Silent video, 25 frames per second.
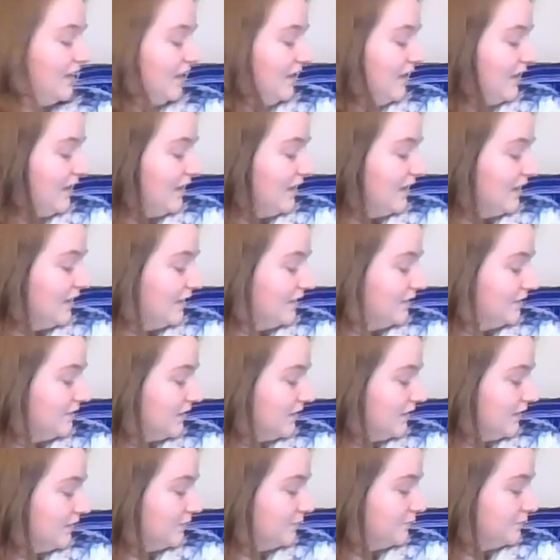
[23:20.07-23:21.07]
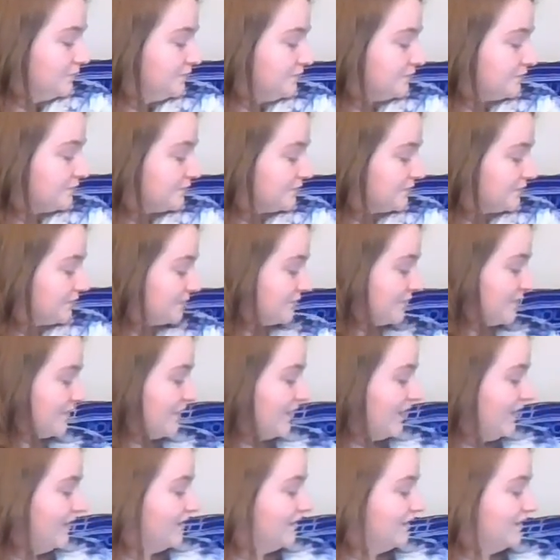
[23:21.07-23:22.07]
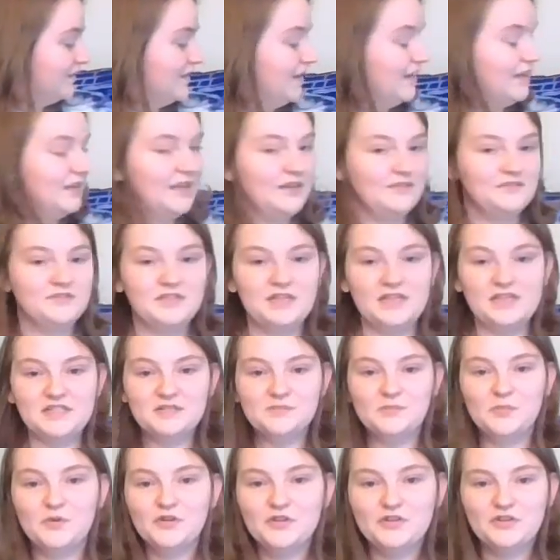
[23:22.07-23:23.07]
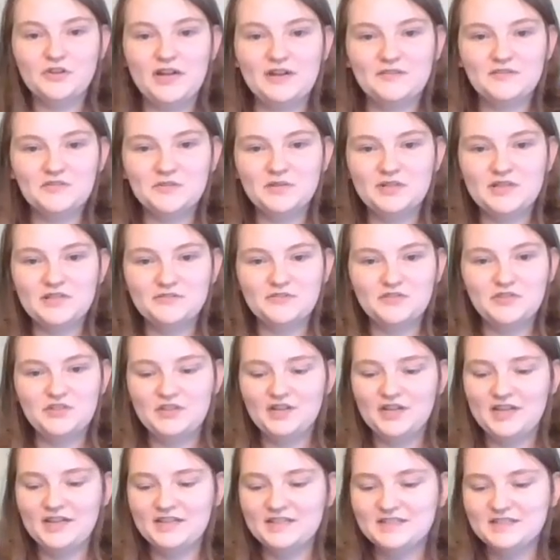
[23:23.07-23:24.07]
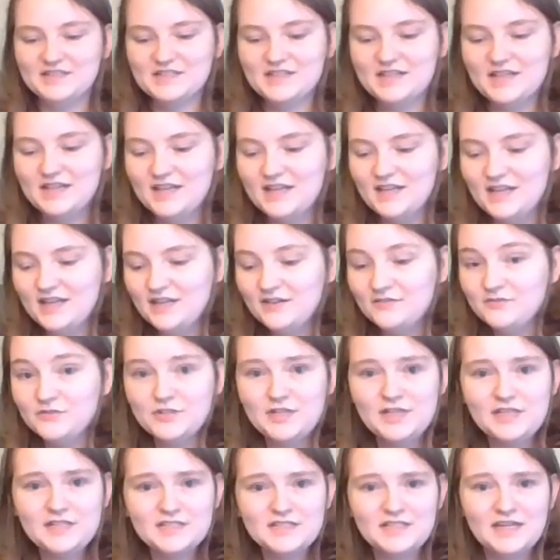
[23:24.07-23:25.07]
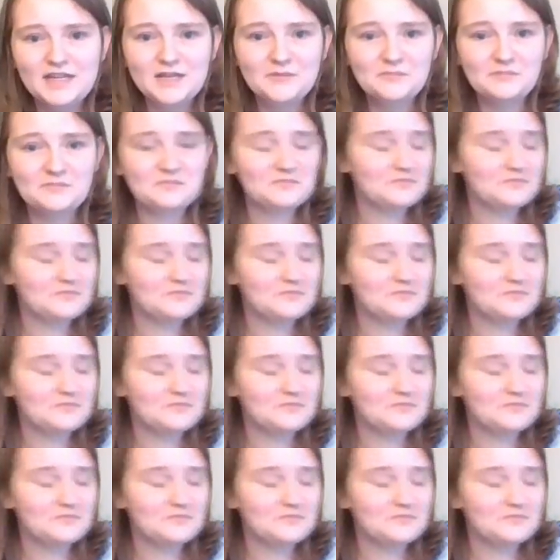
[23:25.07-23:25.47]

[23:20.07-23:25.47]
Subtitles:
And I'll have to get some more crafts ready for you guys for next time.